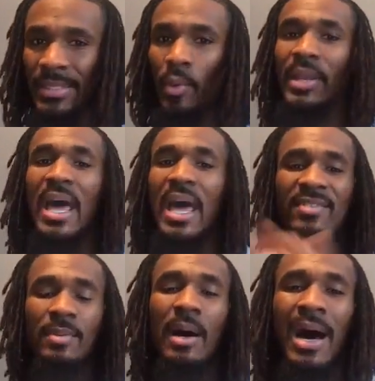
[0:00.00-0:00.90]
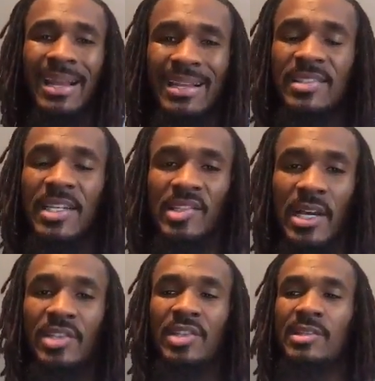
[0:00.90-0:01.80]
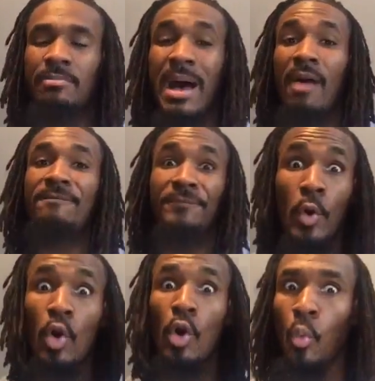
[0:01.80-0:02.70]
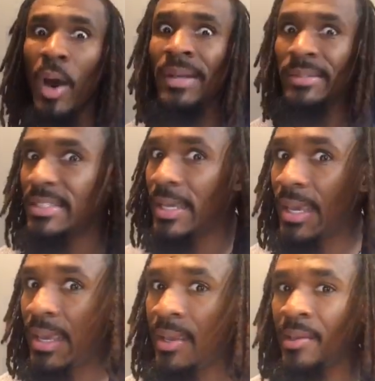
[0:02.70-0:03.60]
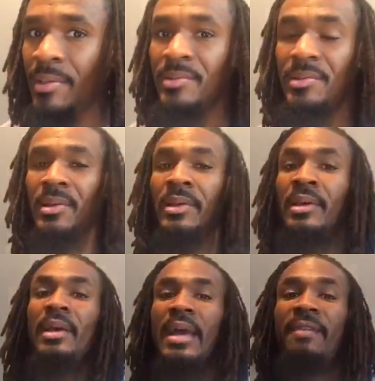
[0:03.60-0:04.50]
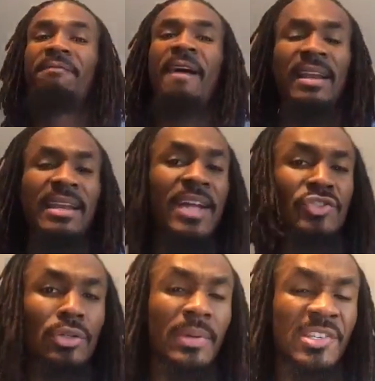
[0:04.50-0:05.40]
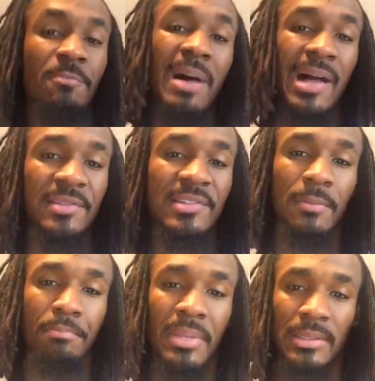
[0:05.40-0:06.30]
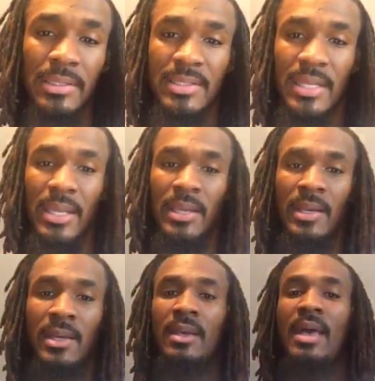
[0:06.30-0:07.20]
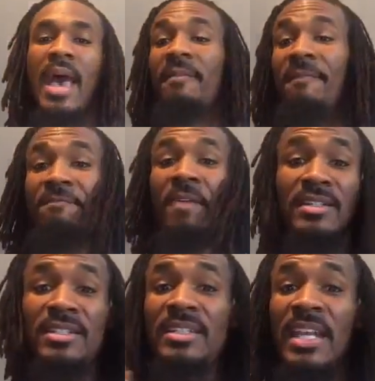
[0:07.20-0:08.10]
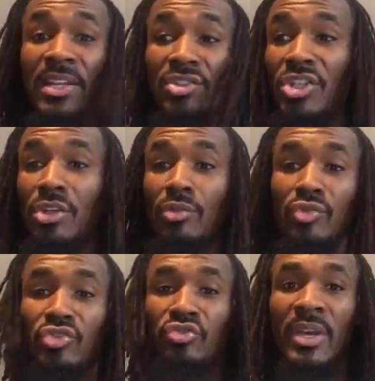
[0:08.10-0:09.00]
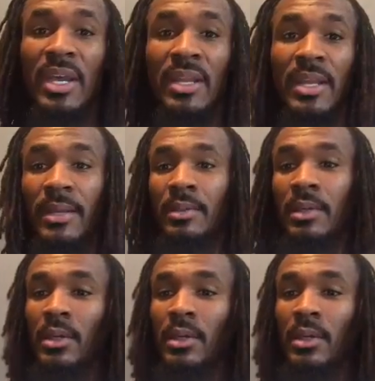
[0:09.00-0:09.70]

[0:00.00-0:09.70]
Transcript: we got to have some honest discussions about four oh one Ks and financial responsibility and funding children and